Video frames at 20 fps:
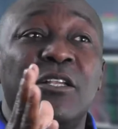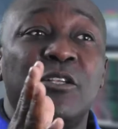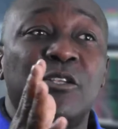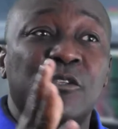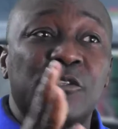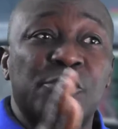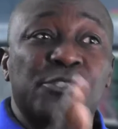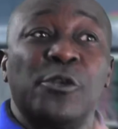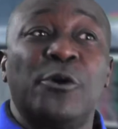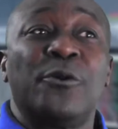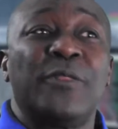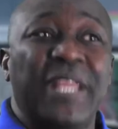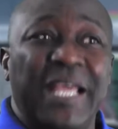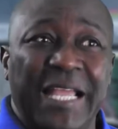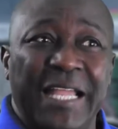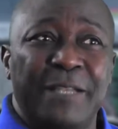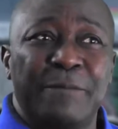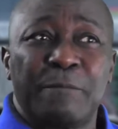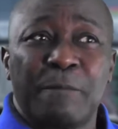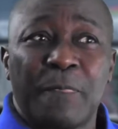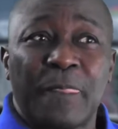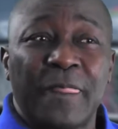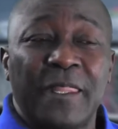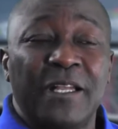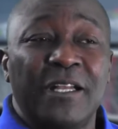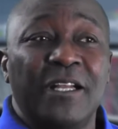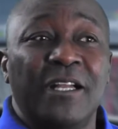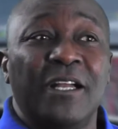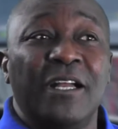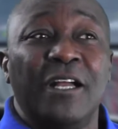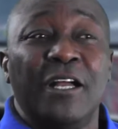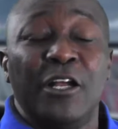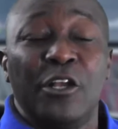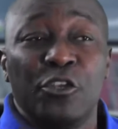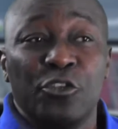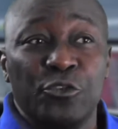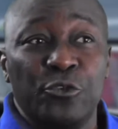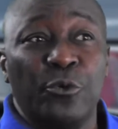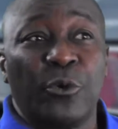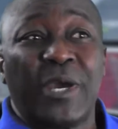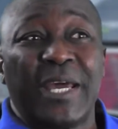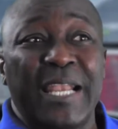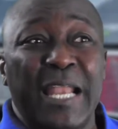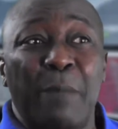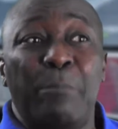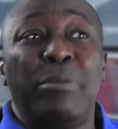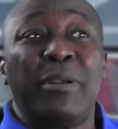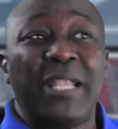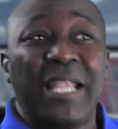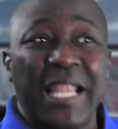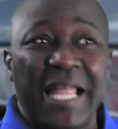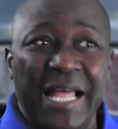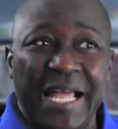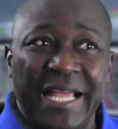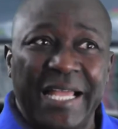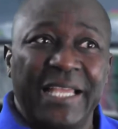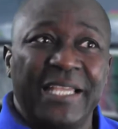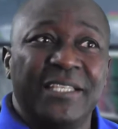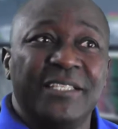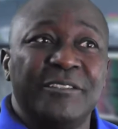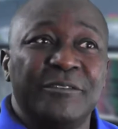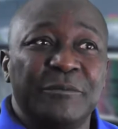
so that you can apply